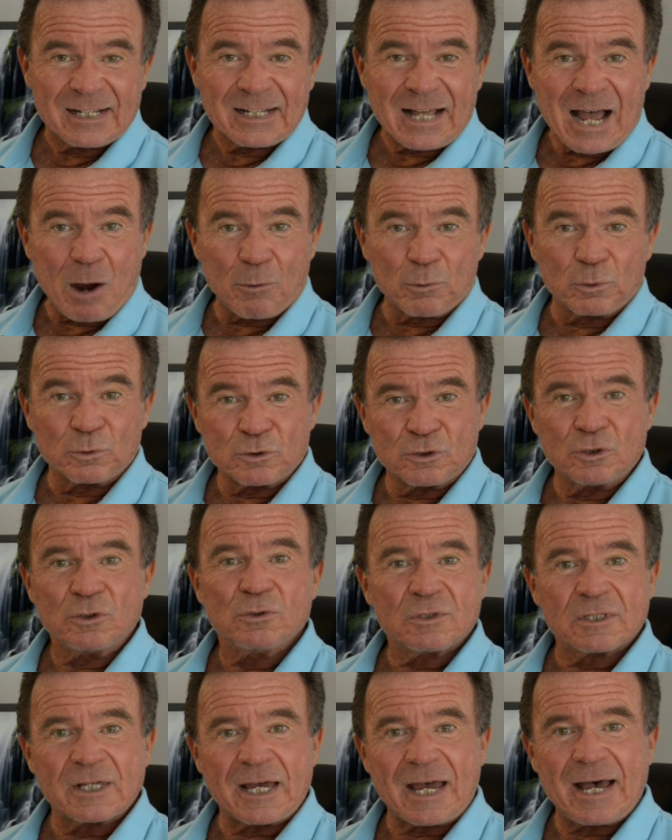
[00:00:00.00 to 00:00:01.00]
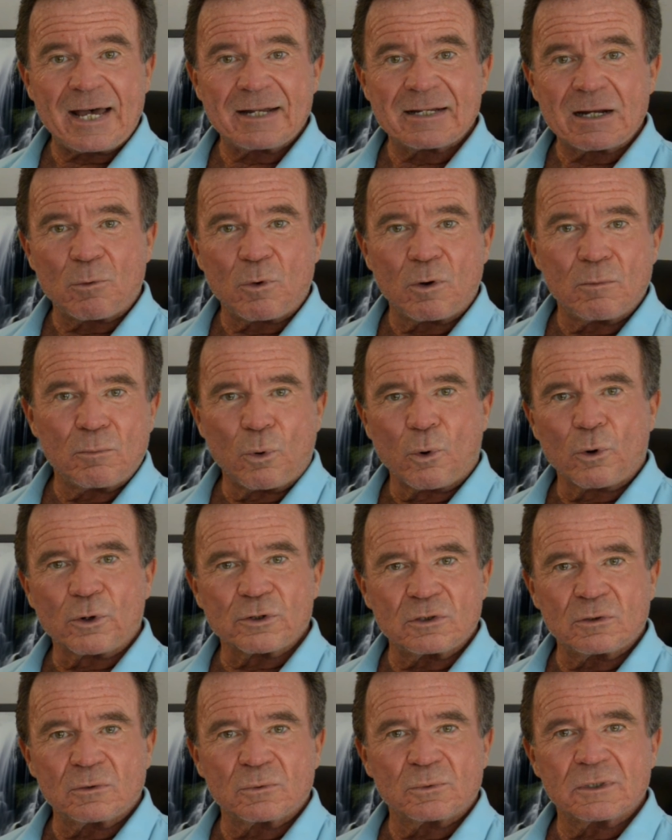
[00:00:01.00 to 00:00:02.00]
I will do that. I won't bore
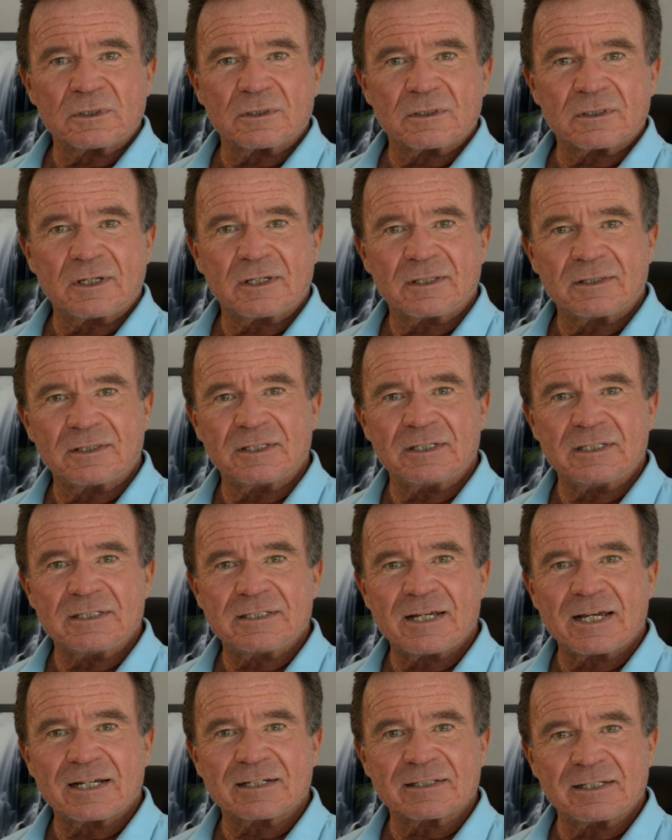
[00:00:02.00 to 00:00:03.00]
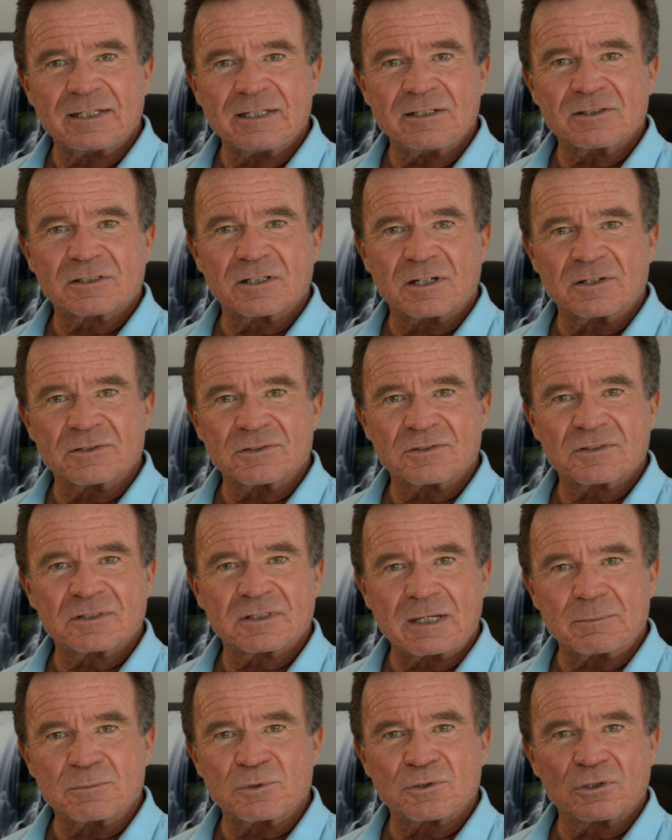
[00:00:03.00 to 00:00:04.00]
you with the techniques because
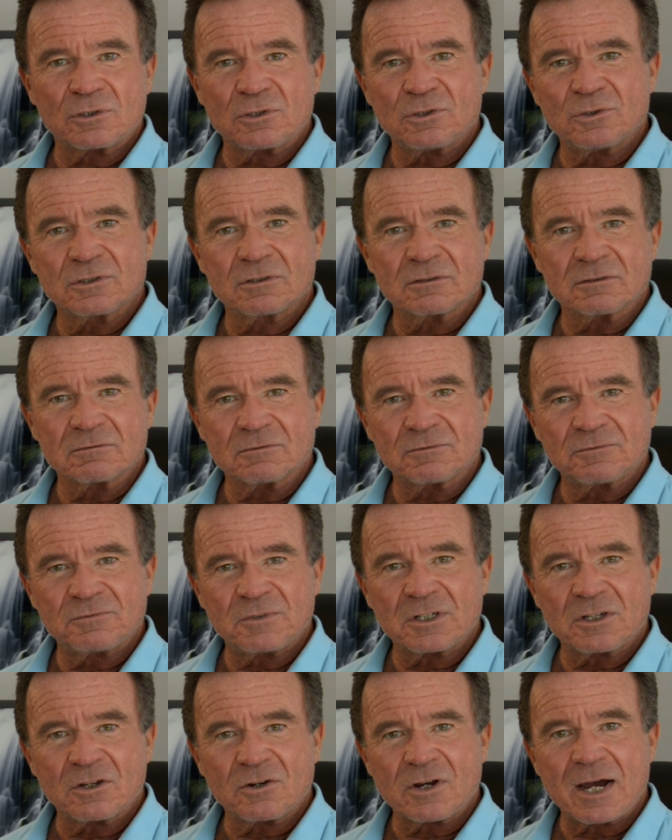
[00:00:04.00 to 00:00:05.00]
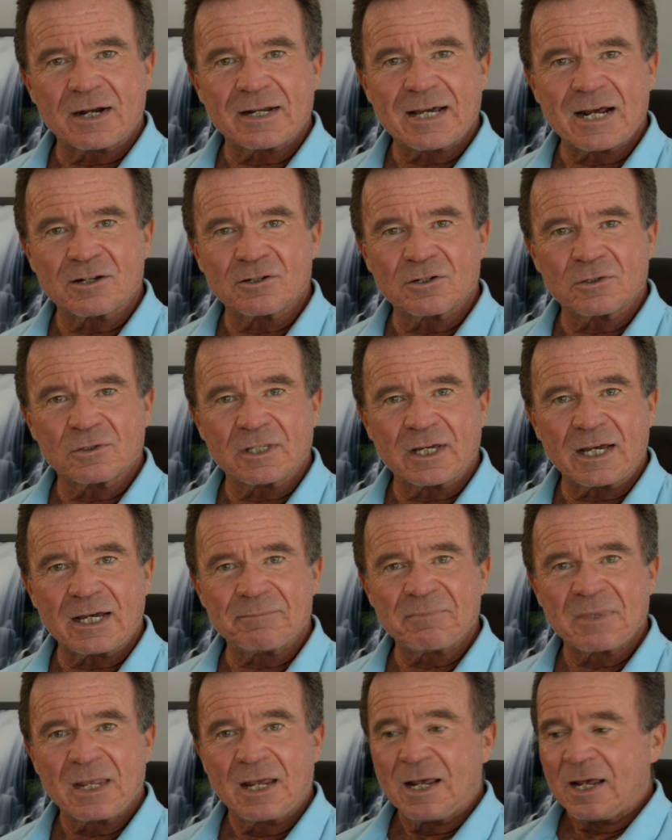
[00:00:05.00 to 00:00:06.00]
I'm sure you can figure out how to do
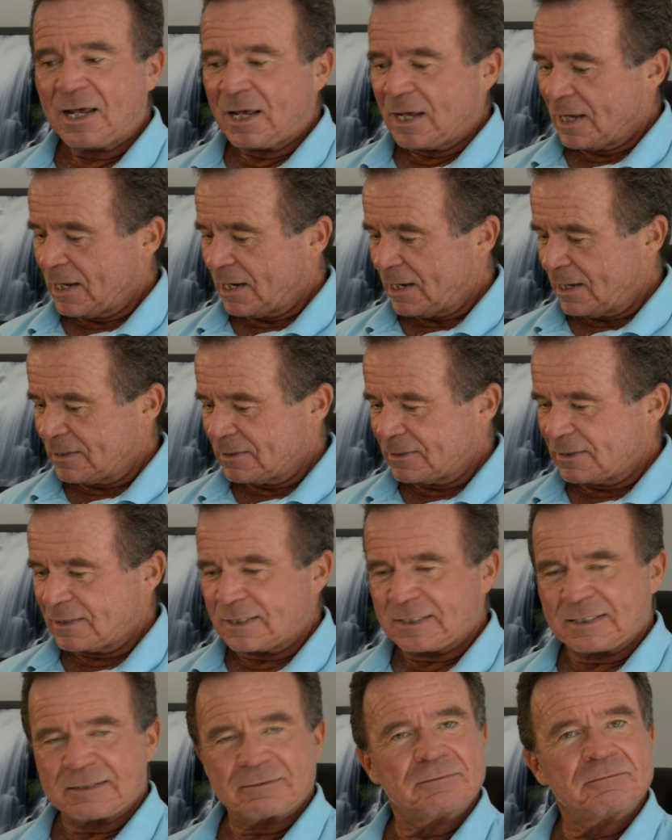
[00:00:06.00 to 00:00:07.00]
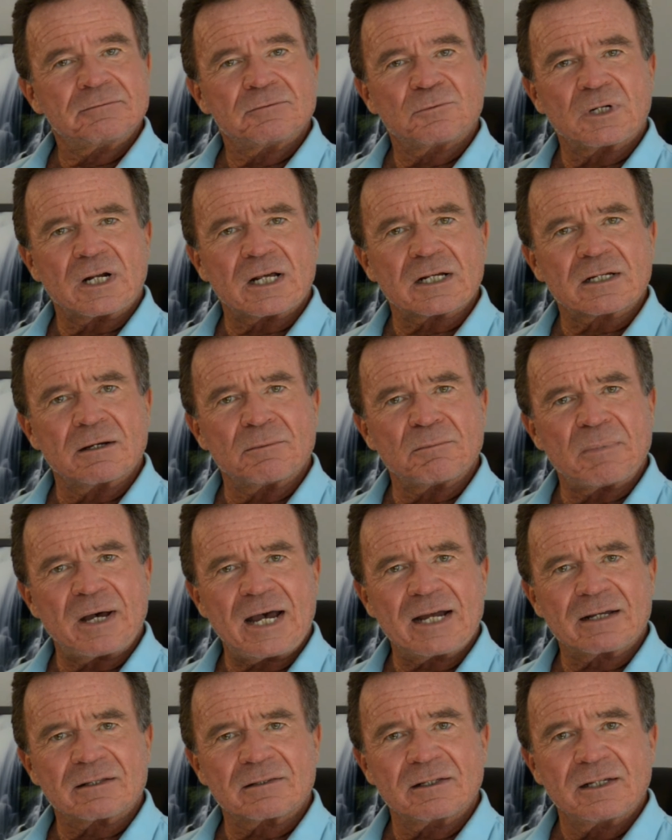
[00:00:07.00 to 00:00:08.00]
that. And when I come
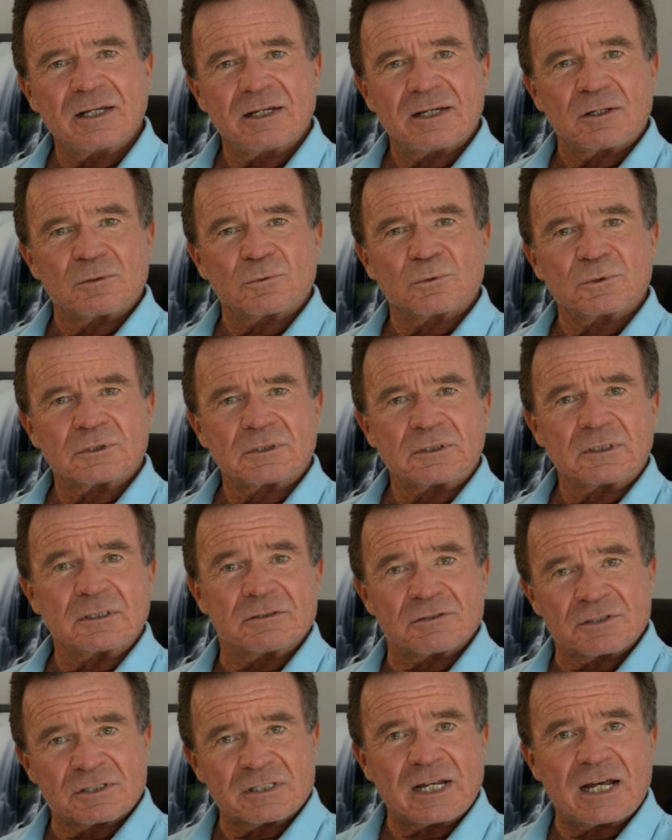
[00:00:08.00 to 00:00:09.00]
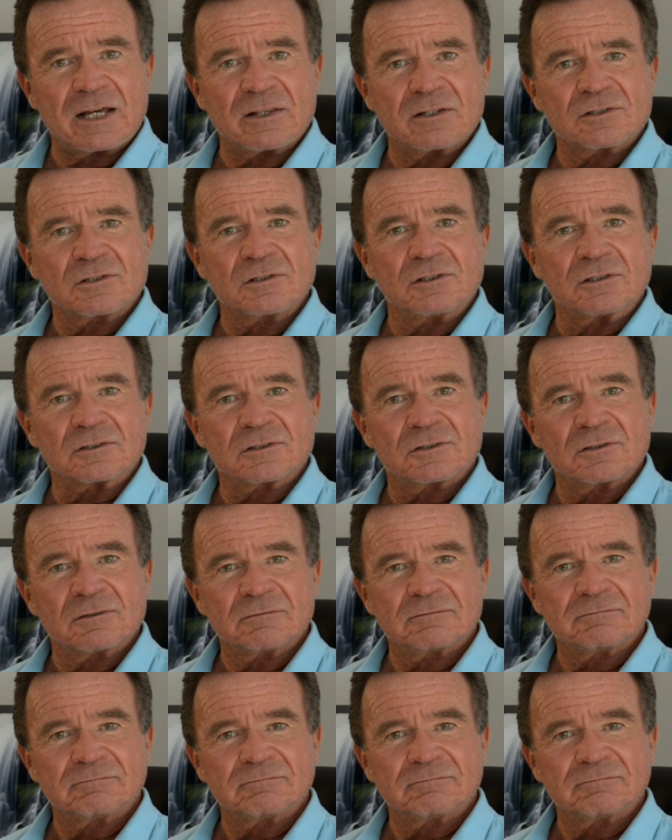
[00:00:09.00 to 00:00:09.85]
back, we'll see how this looks.